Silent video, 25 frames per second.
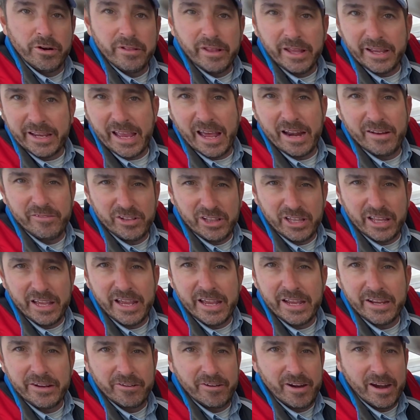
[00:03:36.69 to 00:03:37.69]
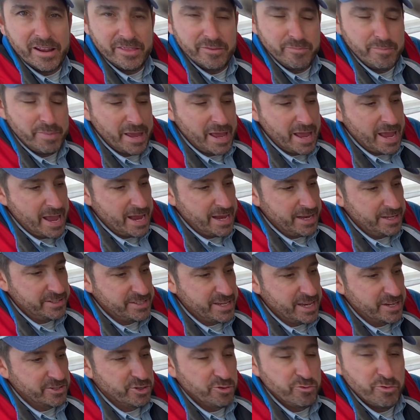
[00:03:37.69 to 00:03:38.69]
like out of a lake or out of the bay, it's
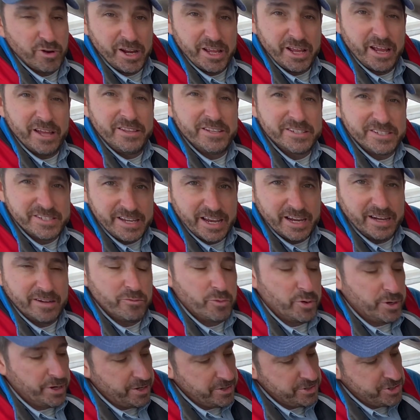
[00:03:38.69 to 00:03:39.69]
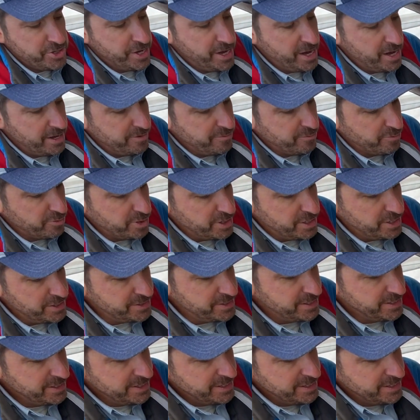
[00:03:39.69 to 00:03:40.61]
actually running on this -100 antifreeze.